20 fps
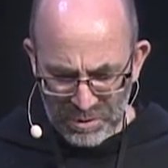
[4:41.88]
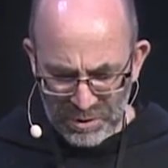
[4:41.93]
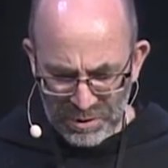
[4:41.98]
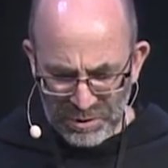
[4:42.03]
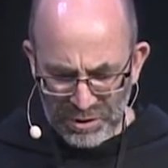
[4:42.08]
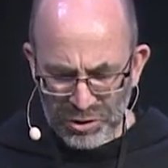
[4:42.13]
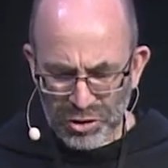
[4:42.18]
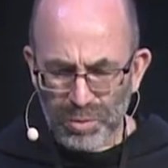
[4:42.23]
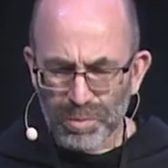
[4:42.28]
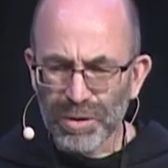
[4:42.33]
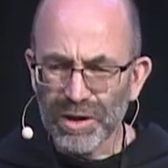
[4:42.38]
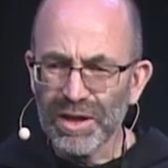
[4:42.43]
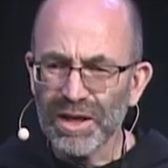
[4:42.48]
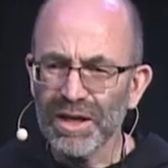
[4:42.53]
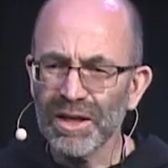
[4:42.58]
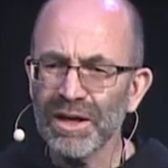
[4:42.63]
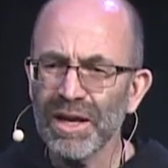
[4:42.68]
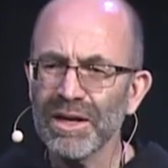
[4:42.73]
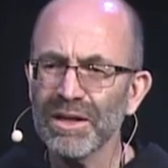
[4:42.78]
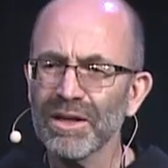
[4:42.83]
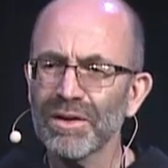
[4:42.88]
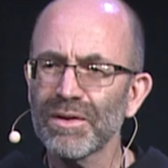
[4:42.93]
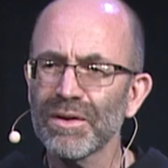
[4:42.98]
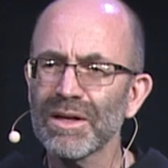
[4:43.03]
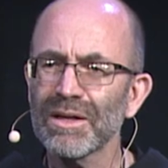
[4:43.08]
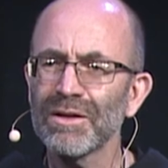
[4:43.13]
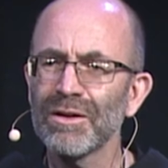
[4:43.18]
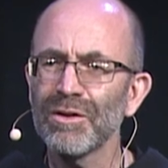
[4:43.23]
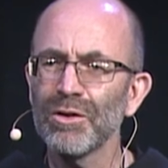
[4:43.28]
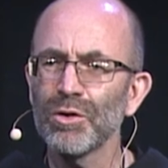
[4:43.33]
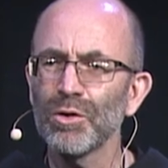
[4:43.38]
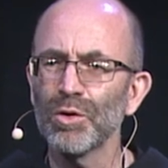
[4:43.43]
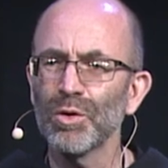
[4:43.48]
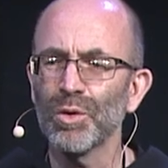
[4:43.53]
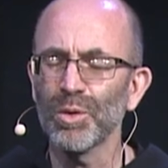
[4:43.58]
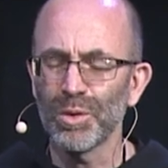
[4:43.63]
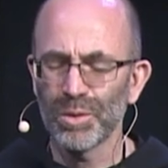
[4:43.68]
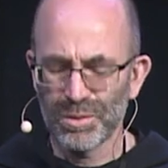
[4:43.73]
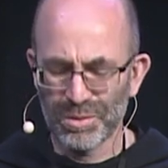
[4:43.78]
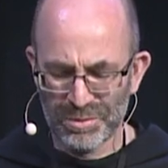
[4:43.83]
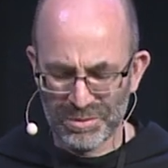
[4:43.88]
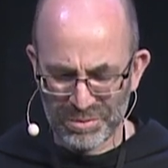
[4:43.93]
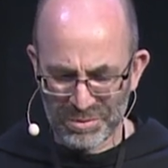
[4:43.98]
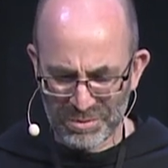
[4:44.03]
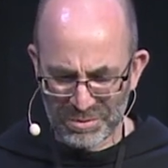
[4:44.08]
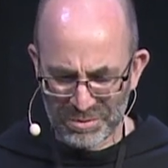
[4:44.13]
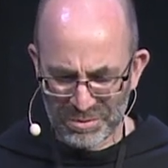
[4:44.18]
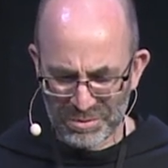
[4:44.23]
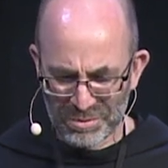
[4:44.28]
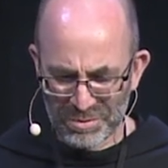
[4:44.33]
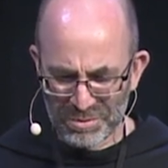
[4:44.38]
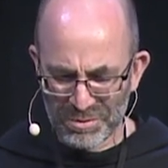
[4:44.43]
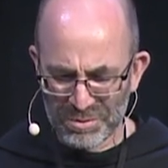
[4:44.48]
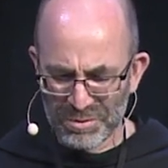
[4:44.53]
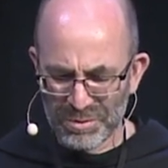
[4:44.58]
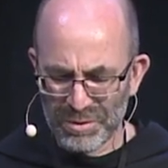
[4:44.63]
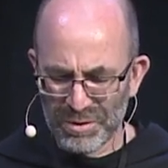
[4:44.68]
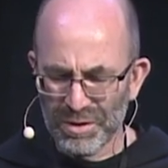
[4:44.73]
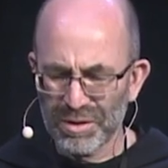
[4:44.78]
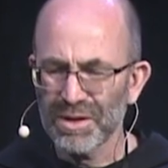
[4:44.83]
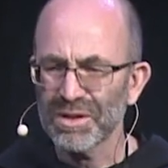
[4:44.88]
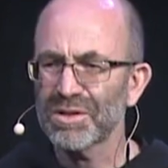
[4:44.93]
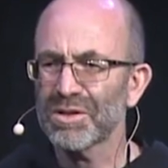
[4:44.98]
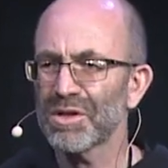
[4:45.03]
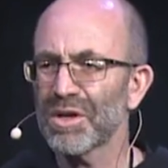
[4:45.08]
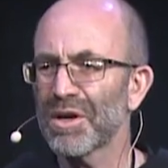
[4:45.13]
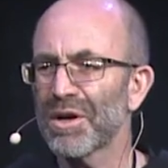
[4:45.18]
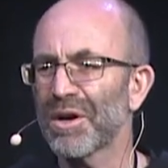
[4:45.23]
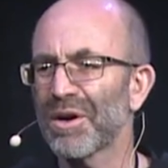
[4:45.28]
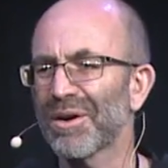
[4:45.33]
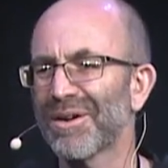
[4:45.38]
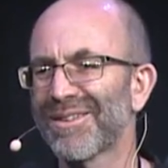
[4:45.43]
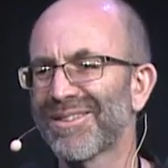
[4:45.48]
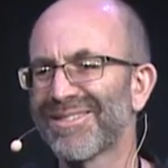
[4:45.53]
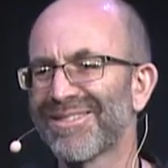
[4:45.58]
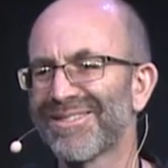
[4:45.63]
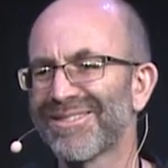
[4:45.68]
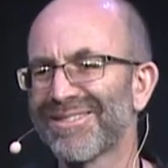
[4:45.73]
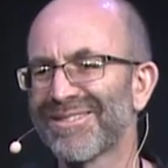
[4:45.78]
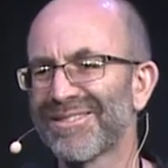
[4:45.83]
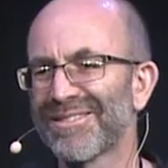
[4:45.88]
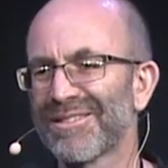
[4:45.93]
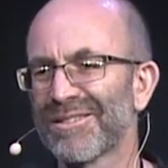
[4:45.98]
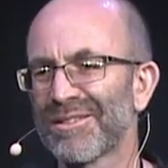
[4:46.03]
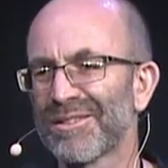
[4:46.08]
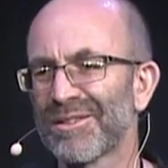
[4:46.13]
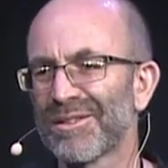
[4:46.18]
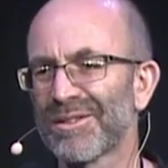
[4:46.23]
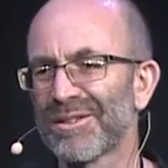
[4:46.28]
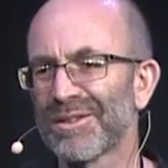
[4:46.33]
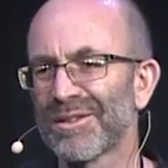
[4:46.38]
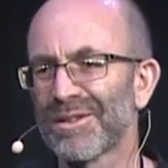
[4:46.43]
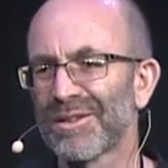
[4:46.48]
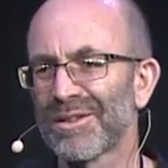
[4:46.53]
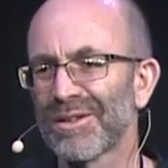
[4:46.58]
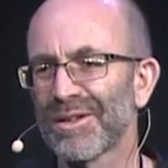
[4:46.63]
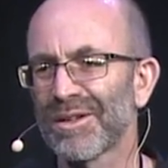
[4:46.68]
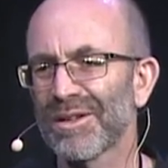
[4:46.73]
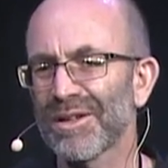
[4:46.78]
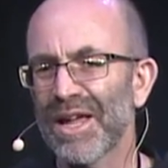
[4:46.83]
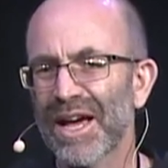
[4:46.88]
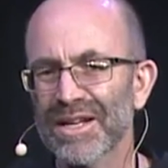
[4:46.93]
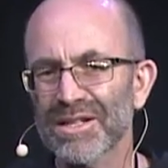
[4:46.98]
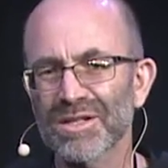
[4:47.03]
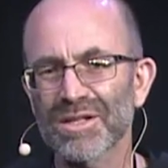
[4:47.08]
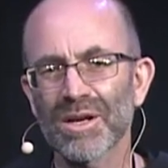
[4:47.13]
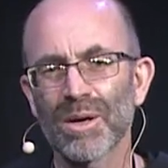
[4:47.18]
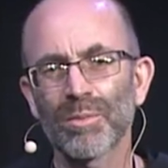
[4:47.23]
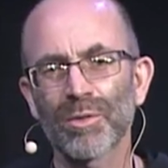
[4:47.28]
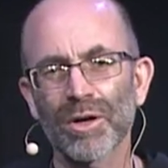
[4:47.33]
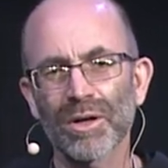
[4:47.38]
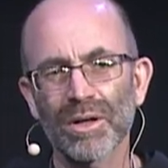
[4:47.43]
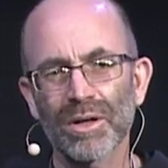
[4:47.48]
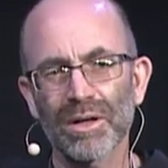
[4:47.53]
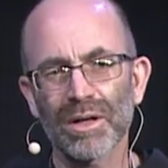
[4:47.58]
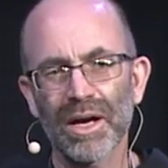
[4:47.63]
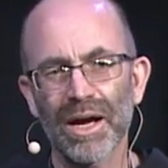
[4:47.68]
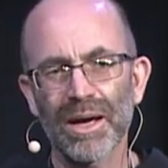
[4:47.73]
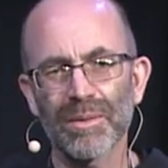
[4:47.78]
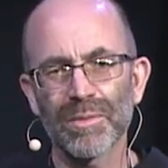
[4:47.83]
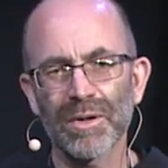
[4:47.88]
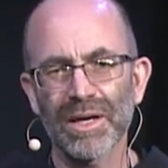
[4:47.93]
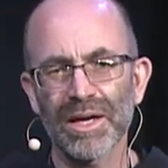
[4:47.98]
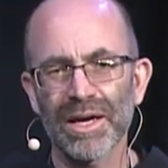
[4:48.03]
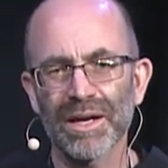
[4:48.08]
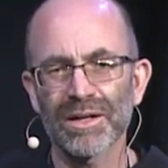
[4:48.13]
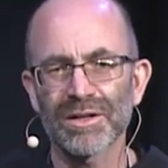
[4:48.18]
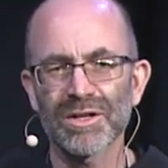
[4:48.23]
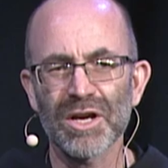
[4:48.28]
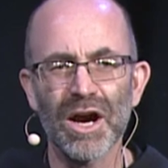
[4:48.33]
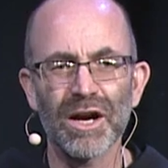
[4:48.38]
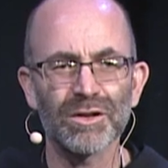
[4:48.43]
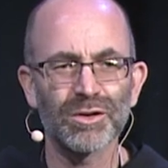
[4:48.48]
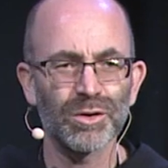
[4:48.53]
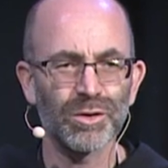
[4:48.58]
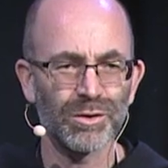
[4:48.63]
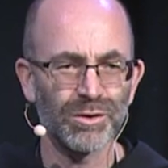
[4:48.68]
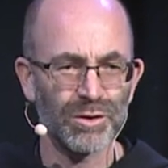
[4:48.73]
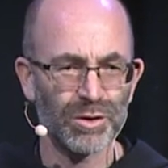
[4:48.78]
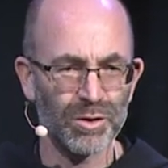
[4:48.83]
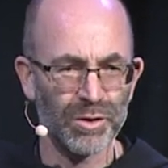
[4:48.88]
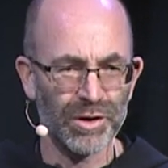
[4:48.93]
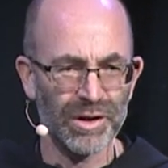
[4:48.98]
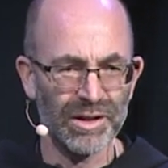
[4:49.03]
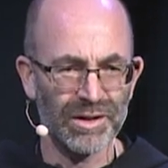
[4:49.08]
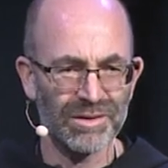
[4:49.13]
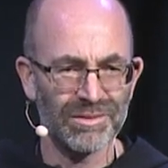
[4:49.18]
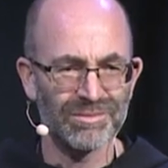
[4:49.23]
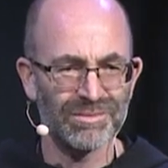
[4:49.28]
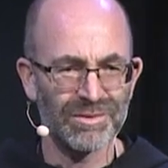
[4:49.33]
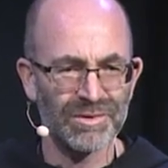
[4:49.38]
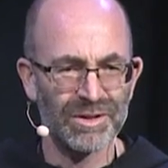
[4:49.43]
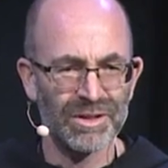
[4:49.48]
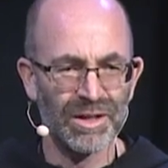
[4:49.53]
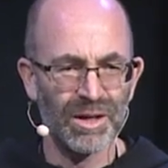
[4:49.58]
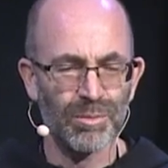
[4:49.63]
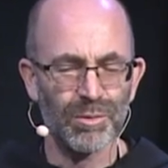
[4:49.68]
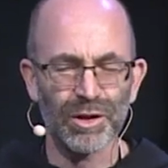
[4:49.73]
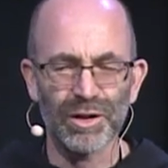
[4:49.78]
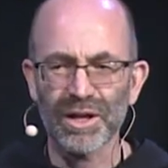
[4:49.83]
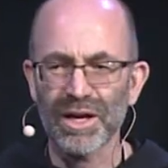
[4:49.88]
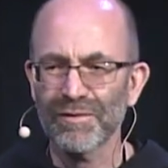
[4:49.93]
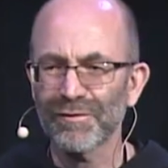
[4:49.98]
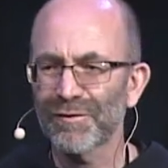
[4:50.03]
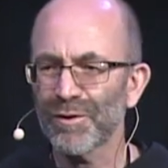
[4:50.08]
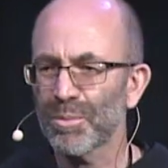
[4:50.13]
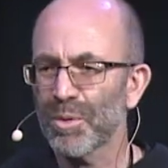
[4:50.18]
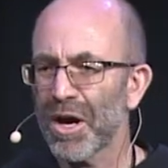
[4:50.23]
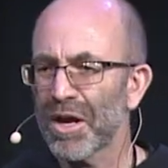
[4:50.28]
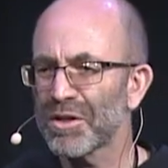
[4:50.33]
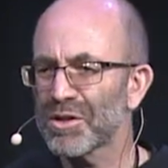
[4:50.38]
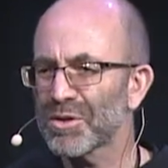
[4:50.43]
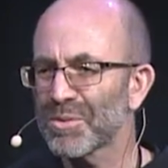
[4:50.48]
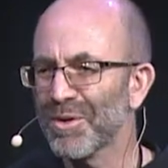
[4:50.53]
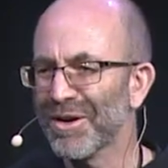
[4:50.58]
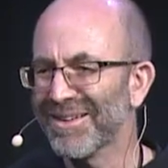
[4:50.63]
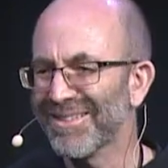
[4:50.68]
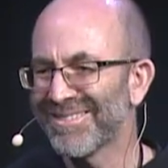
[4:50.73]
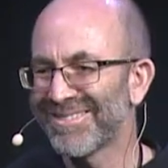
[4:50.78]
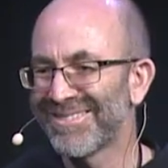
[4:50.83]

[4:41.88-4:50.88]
Did you begin anything new this year? Last summer, I began a doctoral degree. I'm a glutton for punishment.